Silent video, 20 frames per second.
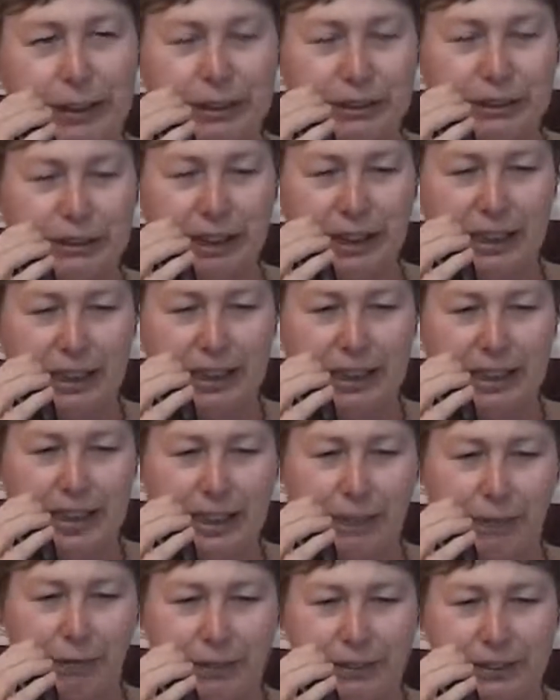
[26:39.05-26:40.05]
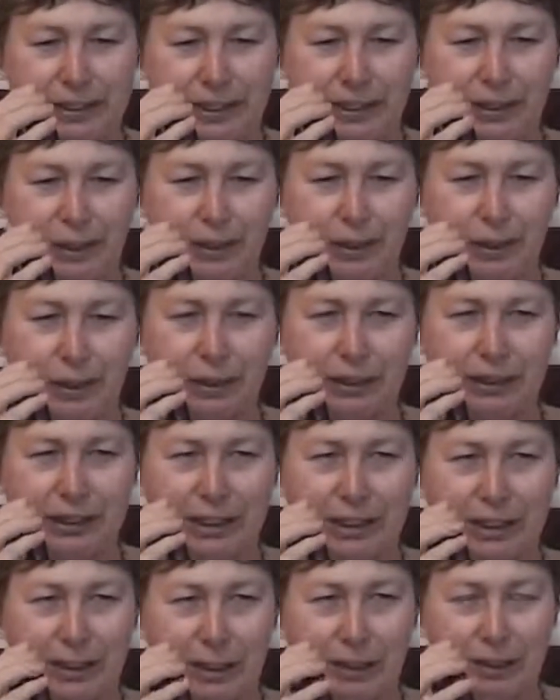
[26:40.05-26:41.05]
Charlie Alpha Tango
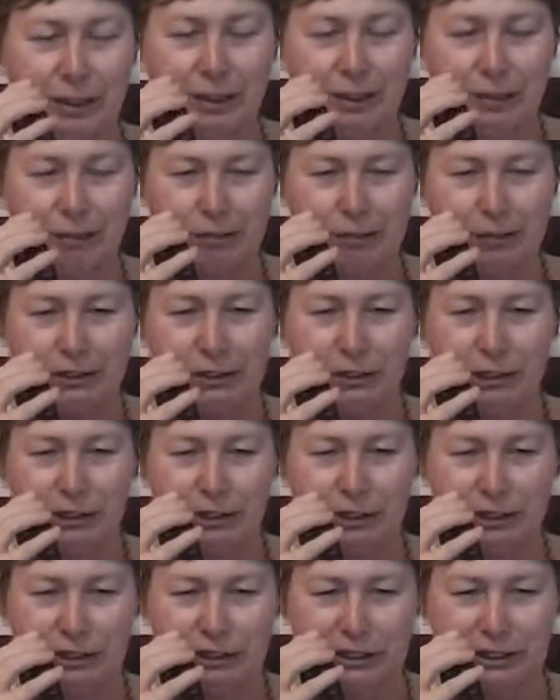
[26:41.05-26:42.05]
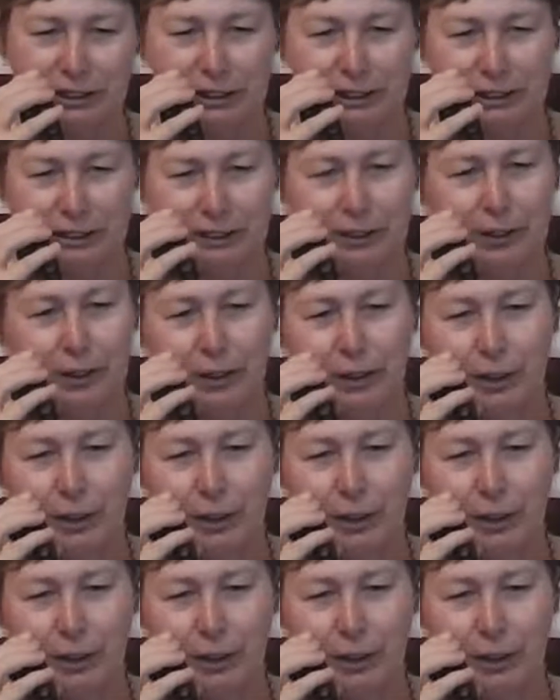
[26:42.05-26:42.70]
Hotel, Christchurch, New Zealand.